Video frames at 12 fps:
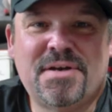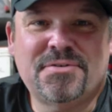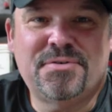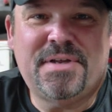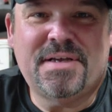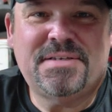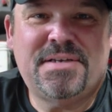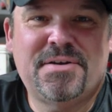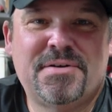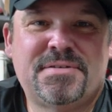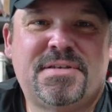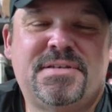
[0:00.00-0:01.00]
Dr. Decks
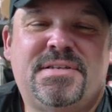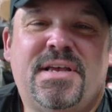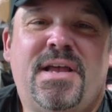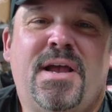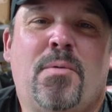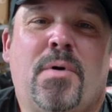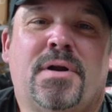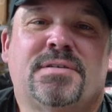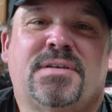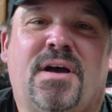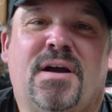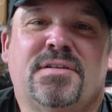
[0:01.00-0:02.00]
here. Today I want
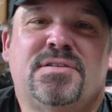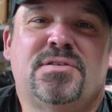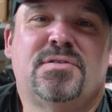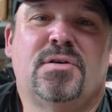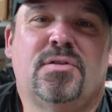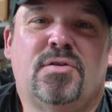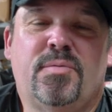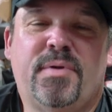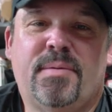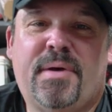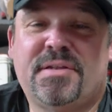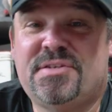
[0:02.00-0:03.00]
to talk to you a little
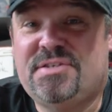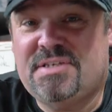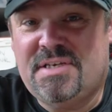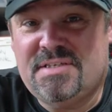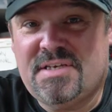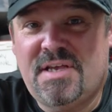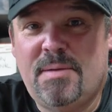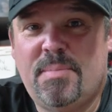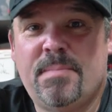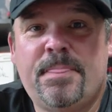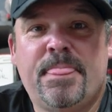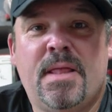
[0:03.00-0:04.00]
bit about G-tape
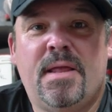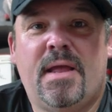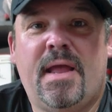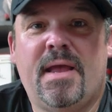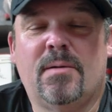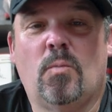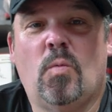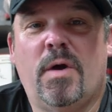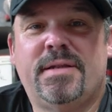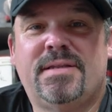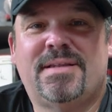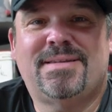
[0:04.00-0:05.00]
and
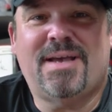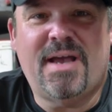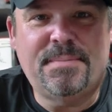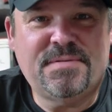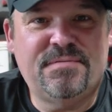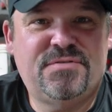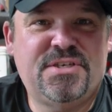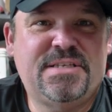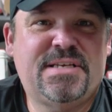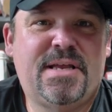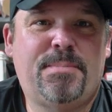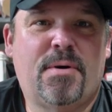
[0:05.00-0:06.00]
what types of
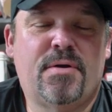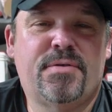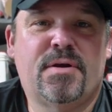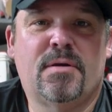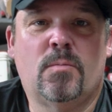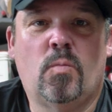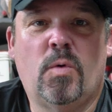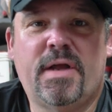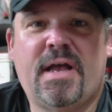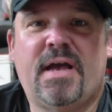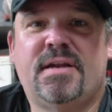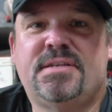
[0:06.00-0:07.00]
G-tape are there and
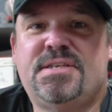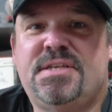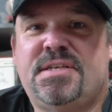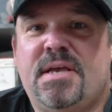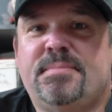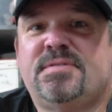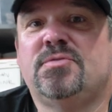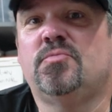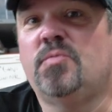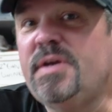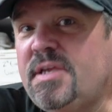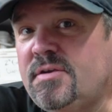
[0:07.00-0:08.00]
what kind of G-tapes do
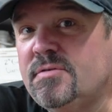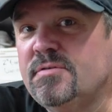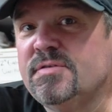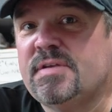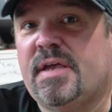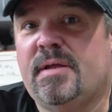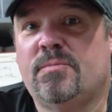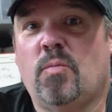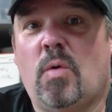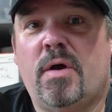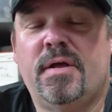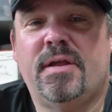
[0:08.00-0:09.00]
we use
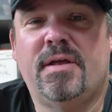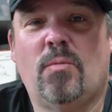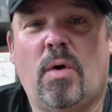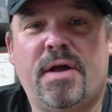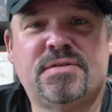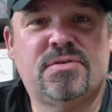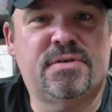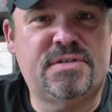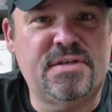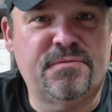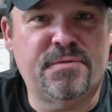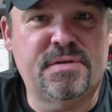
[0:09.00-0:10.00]
and what why is there a
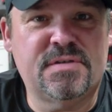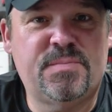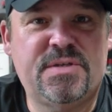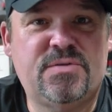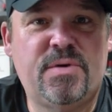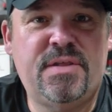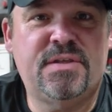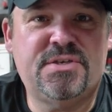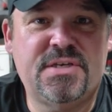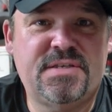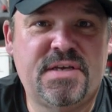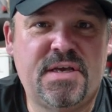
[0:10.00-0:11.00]
difference between the
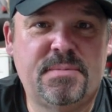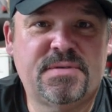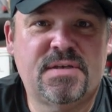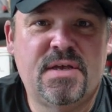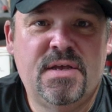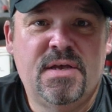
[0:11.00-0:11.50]
G-tapes